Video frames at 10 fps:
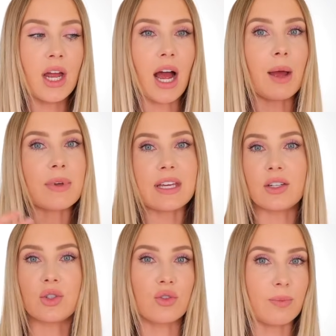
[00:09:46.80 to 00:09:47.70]
I'm here
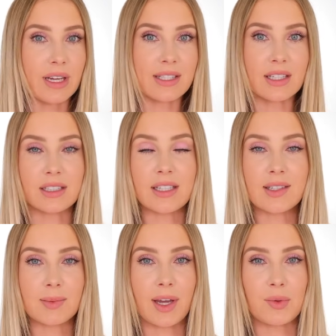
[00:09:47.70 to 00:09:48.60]
to basically
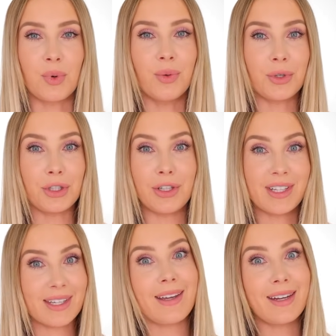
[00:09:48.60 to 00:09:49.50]
explain what you're going
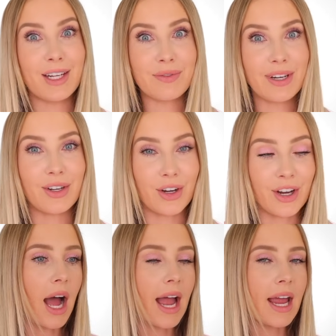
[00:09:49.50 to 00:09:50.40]
to see in each video.
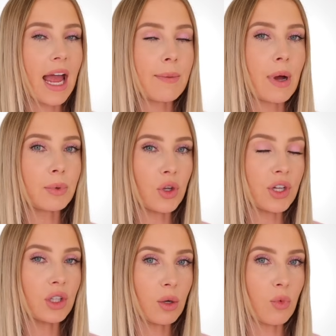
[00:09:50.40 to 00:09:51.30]
I am
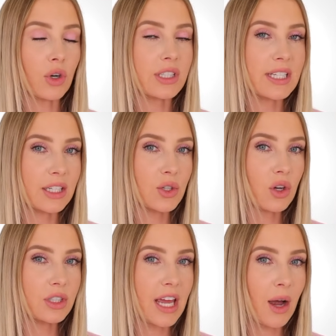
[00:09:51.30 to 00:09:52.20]
uploading a lot more on
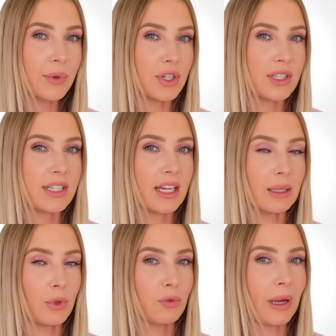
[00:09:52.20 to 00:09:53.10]
TikTok now, which has taken
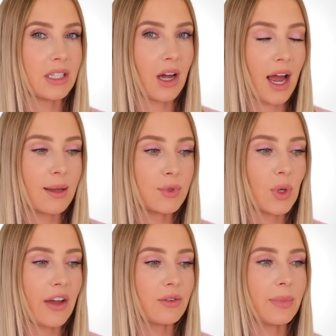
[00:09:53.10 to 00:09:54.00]
up a lot of my time, so
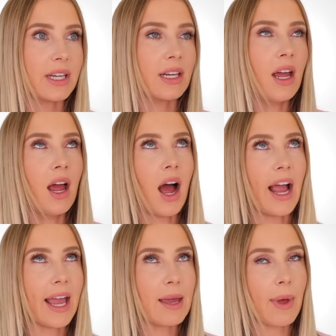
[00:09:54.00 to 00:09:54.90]
I
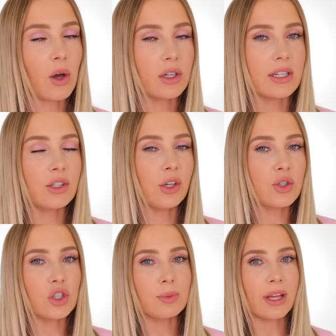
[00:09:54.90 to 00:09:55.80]
came back on
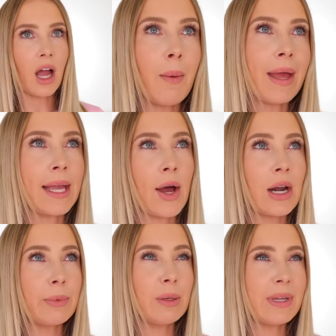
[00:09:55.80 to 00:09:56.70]
YouTube like, oh my
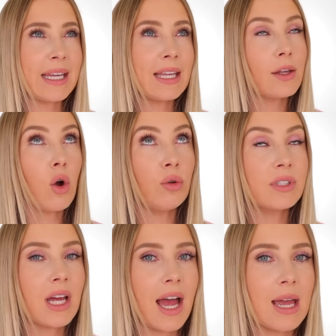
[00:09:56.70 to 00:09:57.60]
god, I'm going to to be here like all the
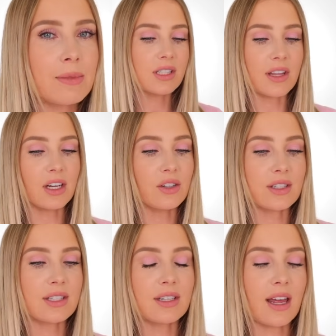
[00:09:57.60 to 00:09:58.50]
time. To then
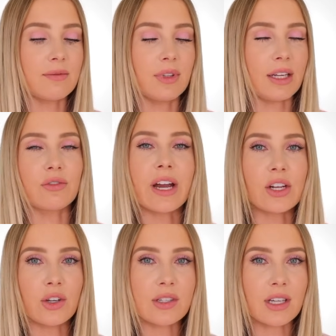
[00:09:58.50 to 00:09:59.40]
just that like
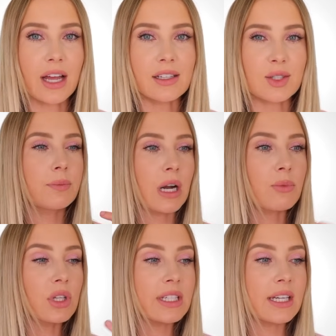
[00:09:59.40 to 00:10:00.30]
radio silence. But
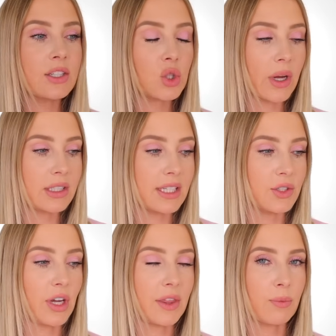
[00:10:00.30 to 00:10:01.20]
I'm really enjoying
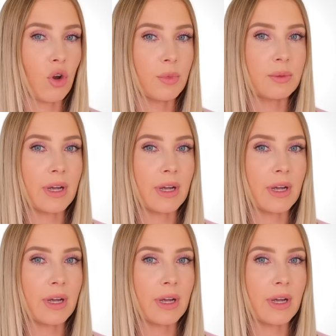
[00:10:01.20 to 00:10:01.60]
TikTok at the moment.